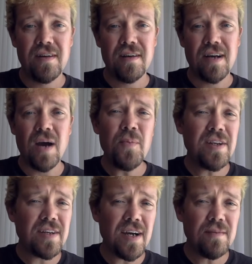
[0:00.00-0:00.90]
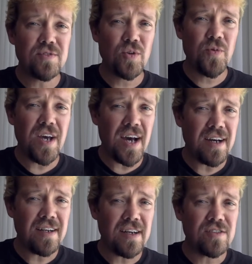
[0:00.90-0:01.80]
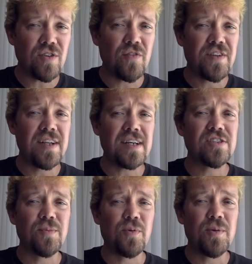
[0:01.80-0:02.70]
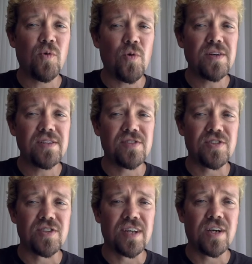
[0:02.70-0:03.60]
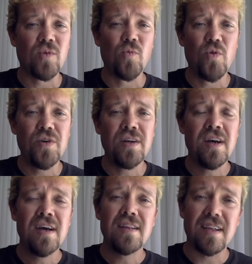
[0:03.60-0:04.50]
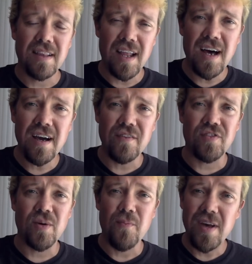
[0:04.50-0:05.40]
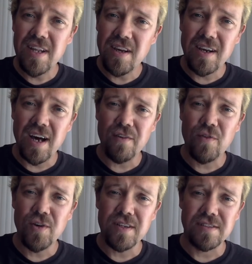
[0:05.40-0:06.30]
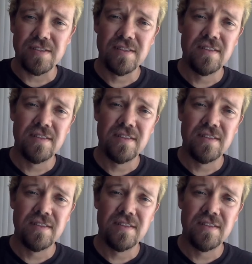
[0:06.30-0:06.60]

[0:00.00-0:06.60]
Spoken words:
How many times do we agonize over the next Supreme Court decision that could ruin the lives of many Californians?